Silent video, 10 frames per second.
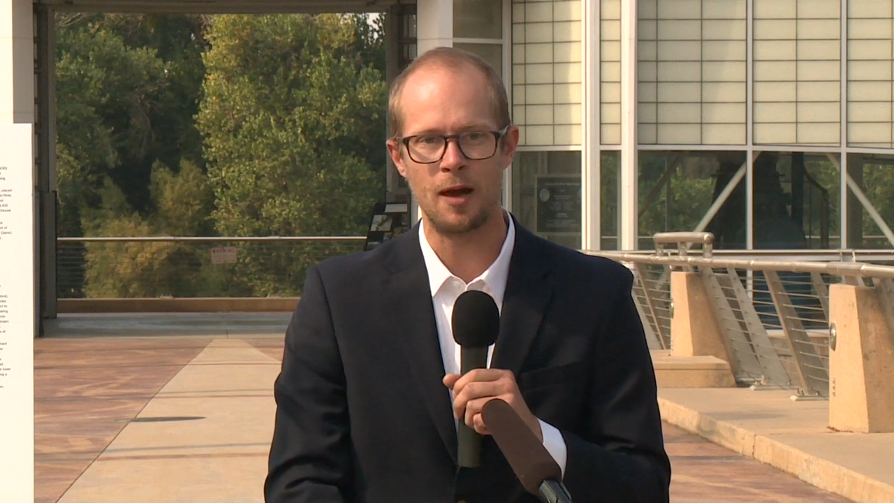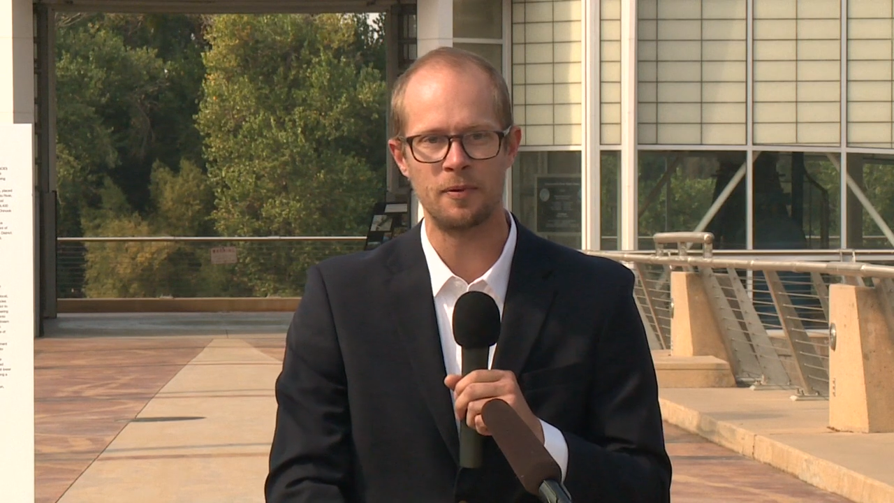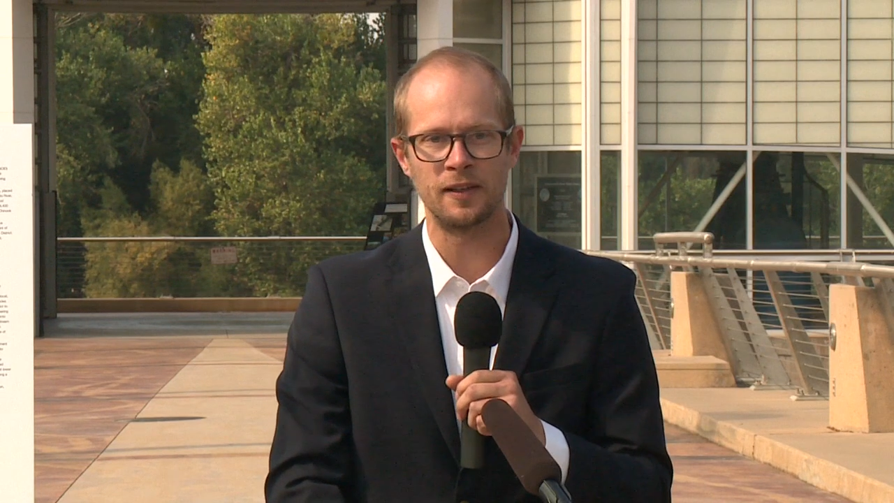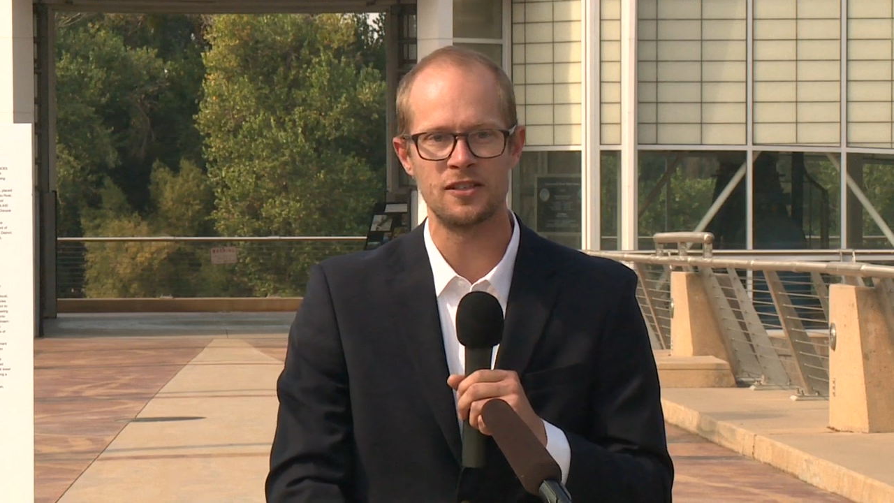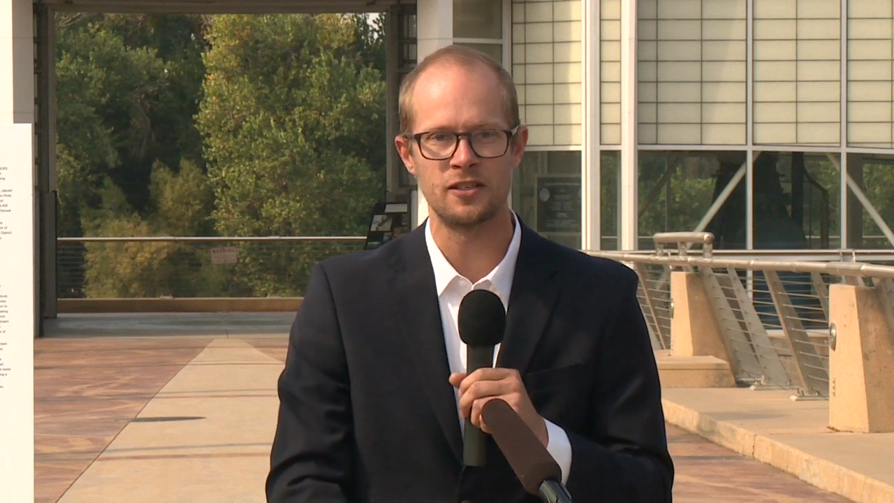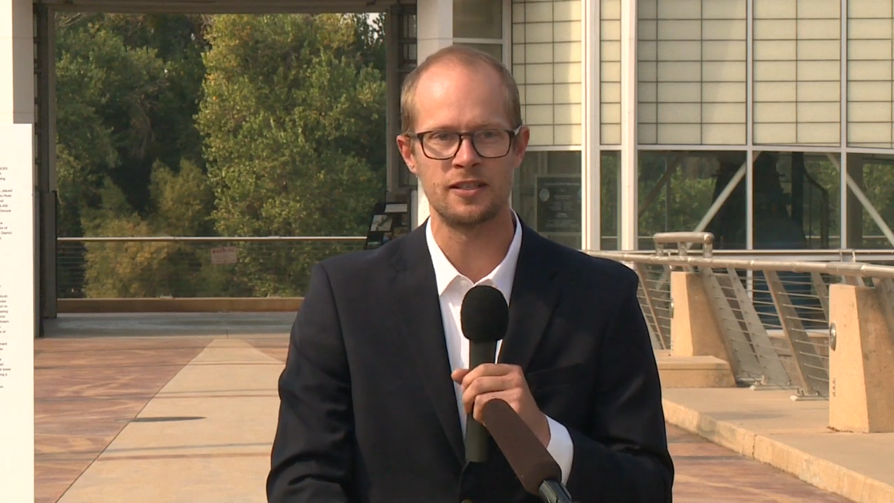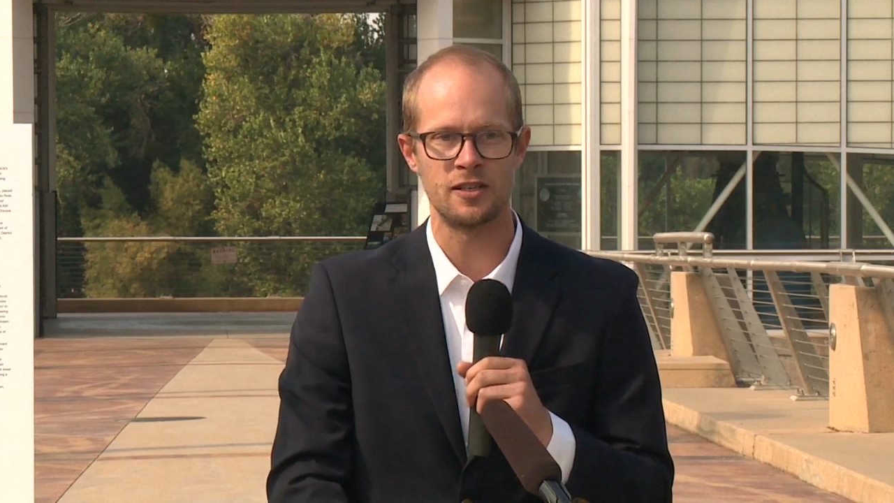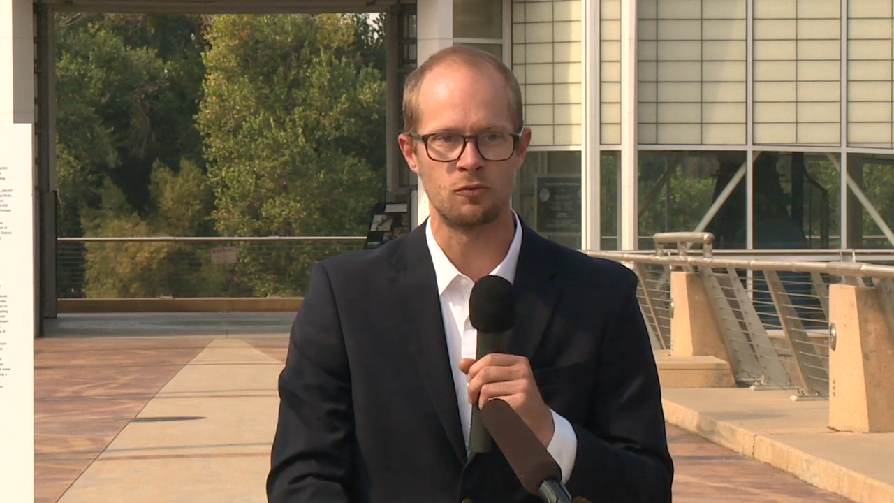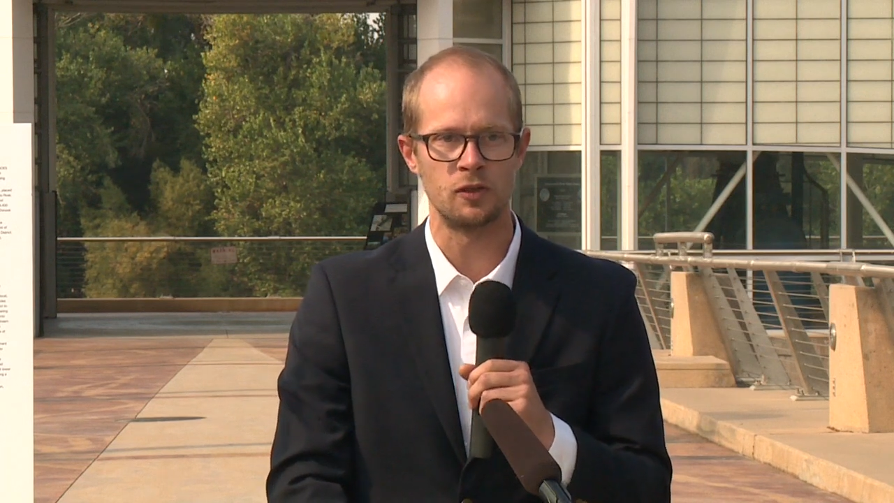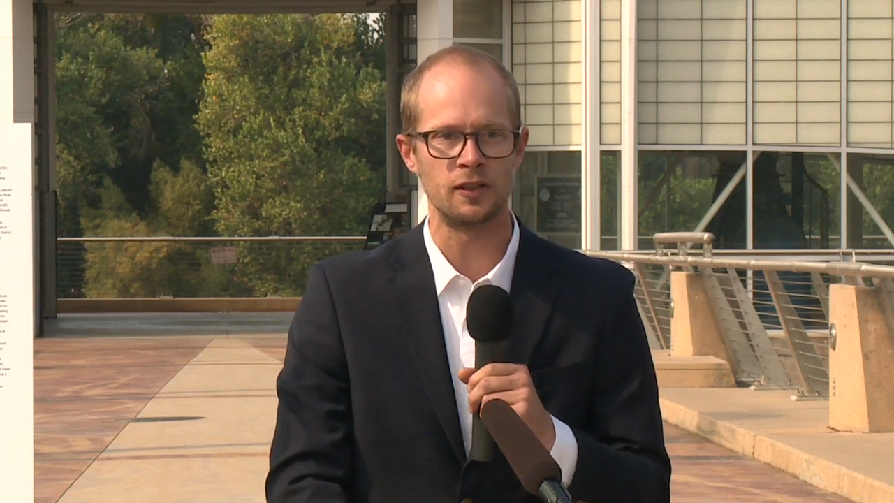populations
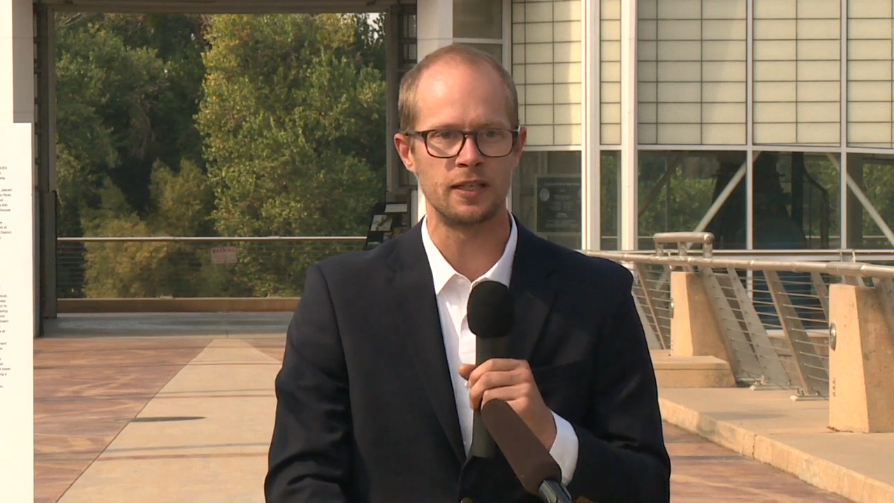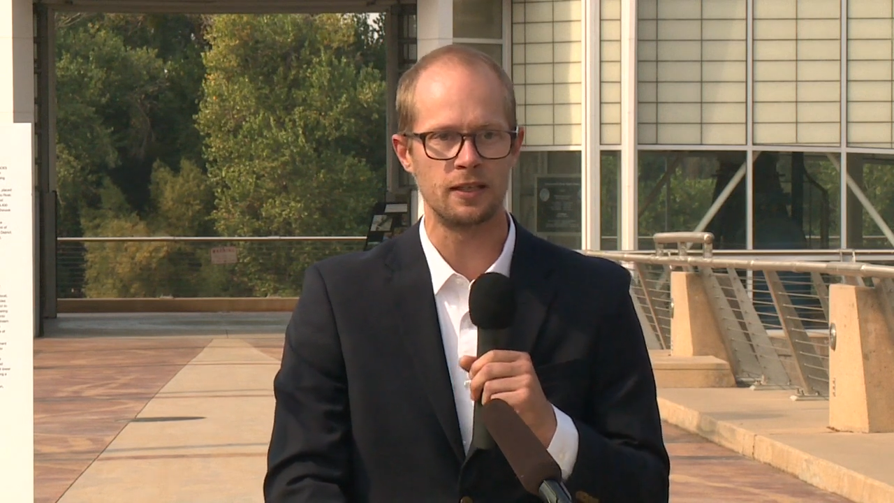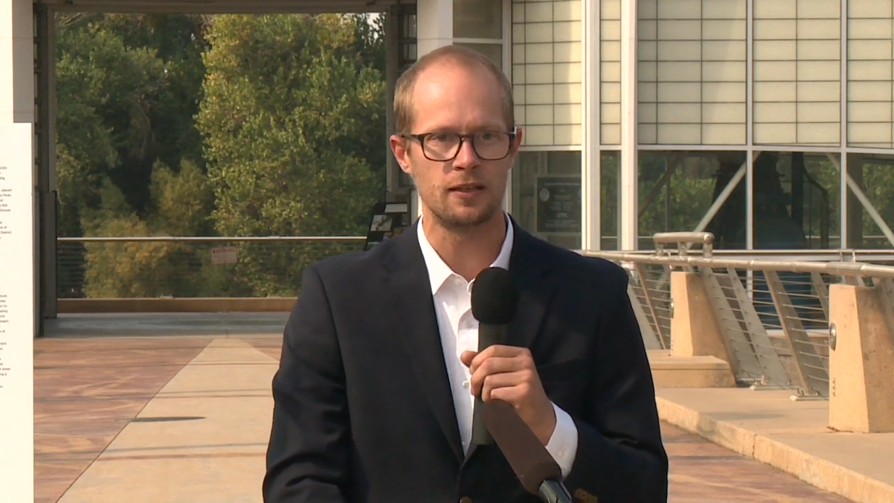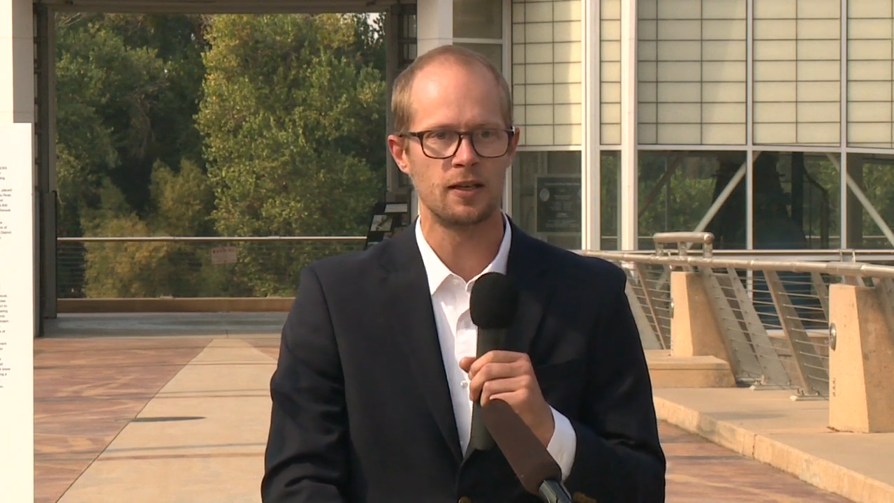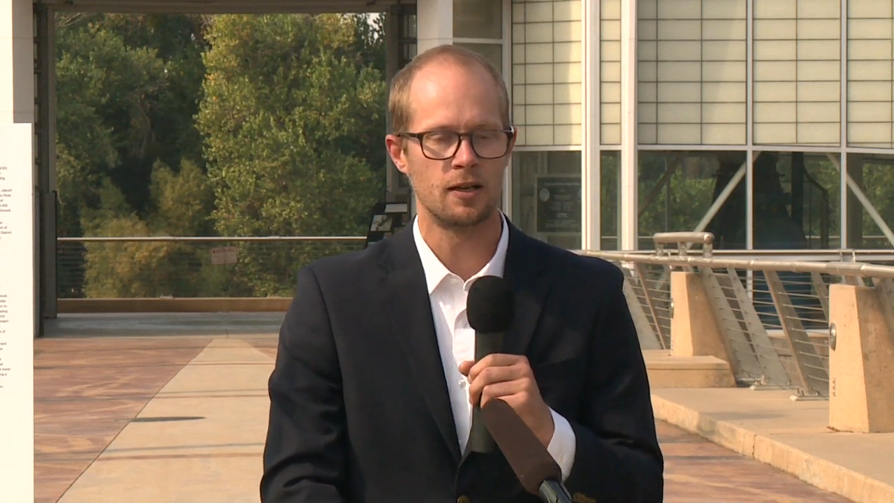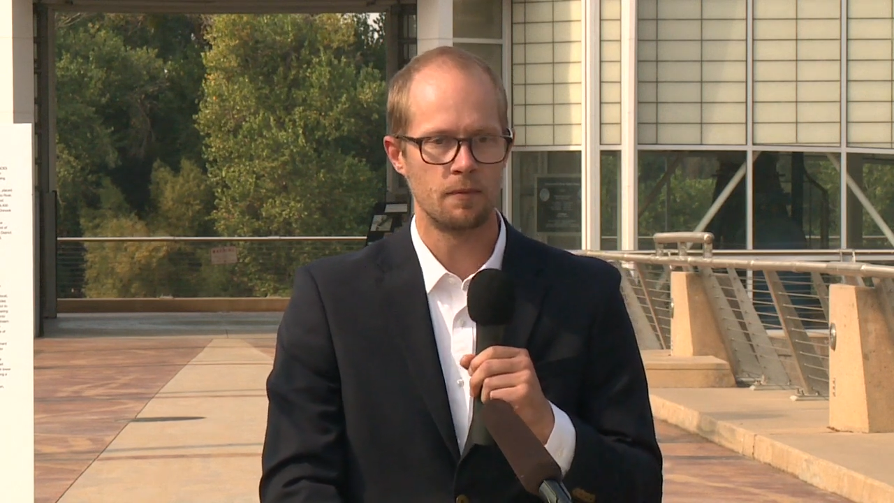is really